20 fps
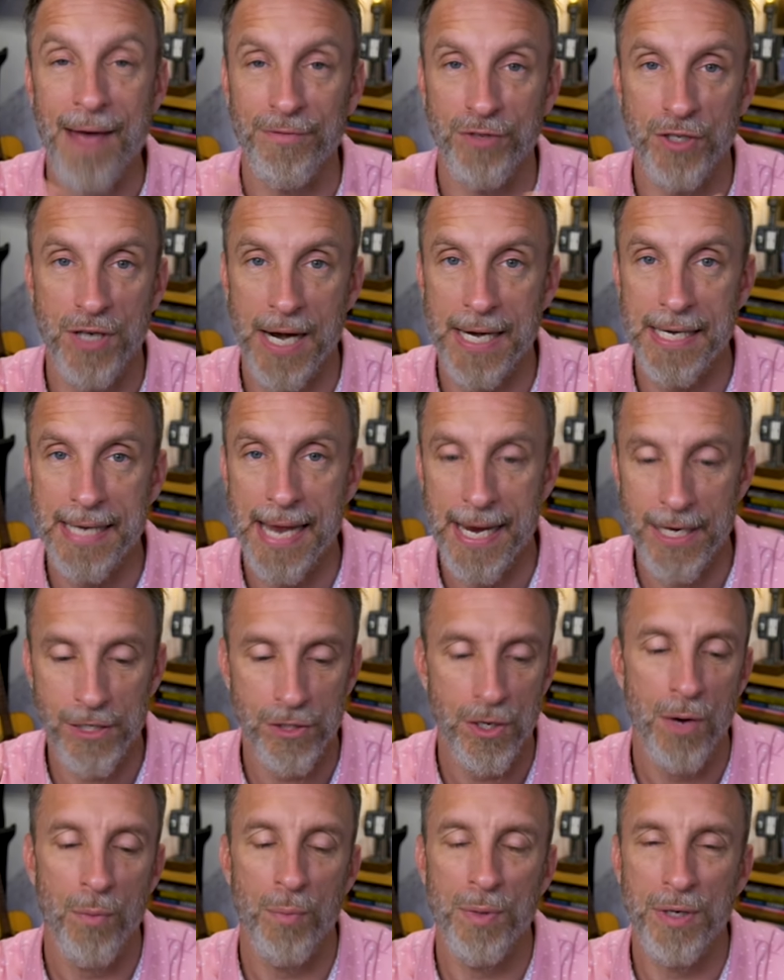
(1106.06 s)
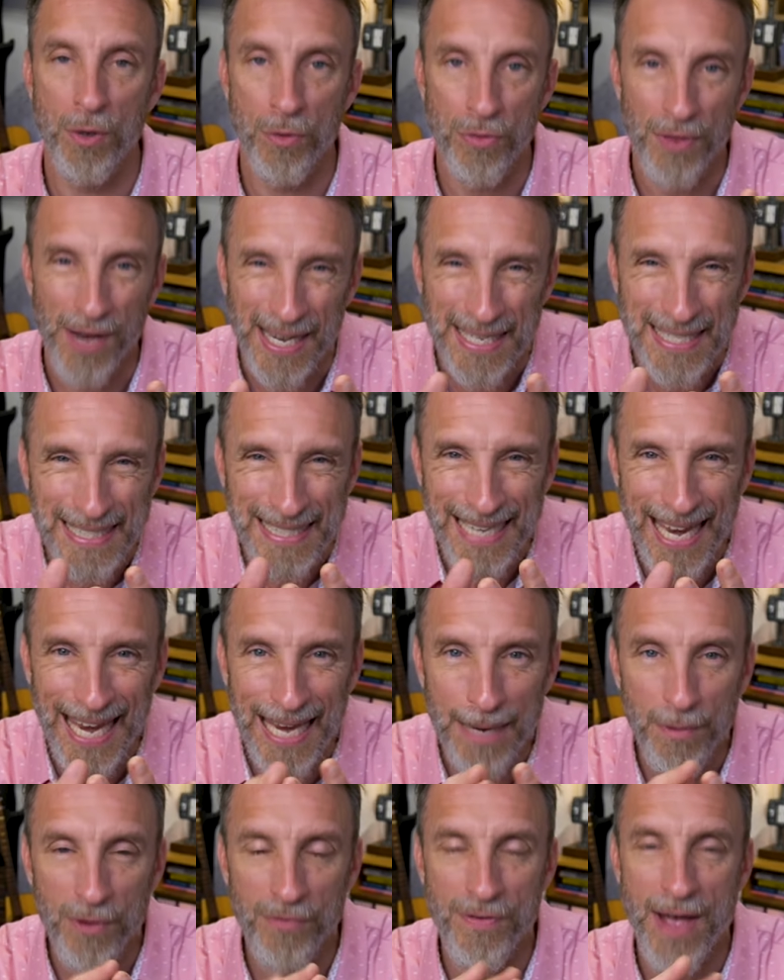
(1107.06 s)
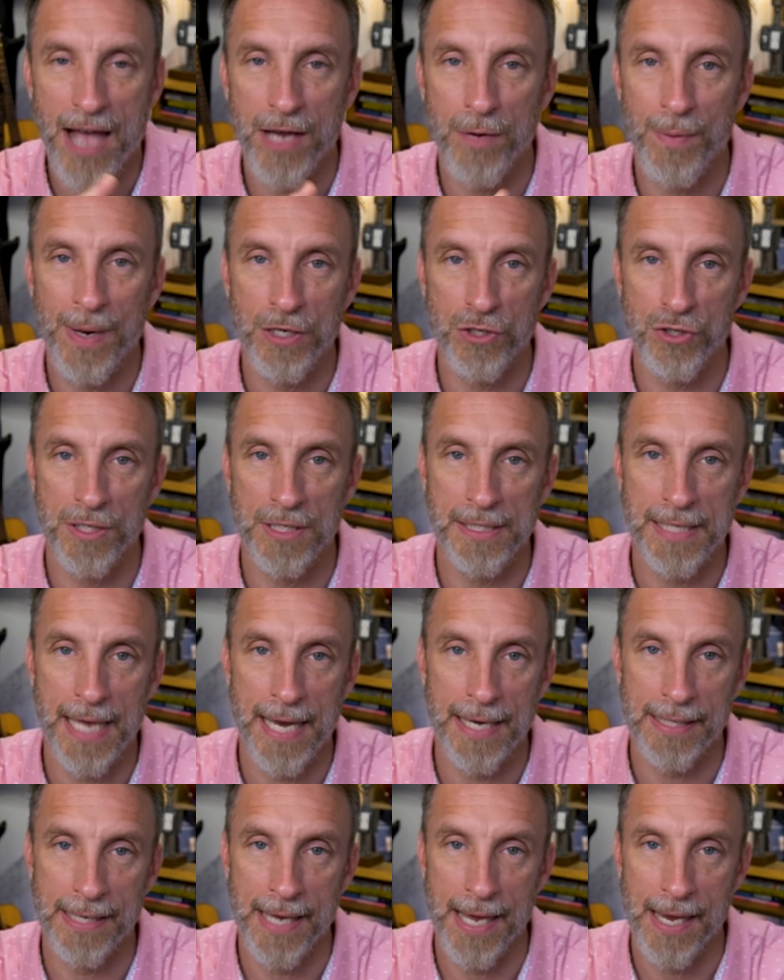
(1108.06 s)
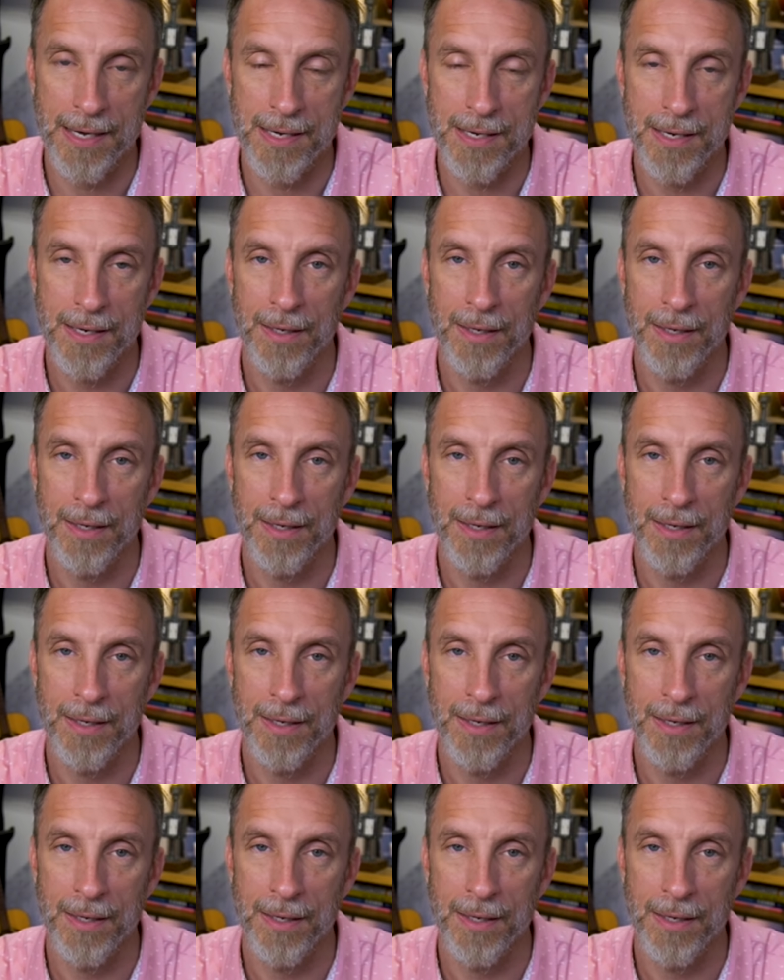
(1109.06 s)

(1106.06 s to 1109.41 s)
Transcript: after 90 days, we go through that same evaluation set again.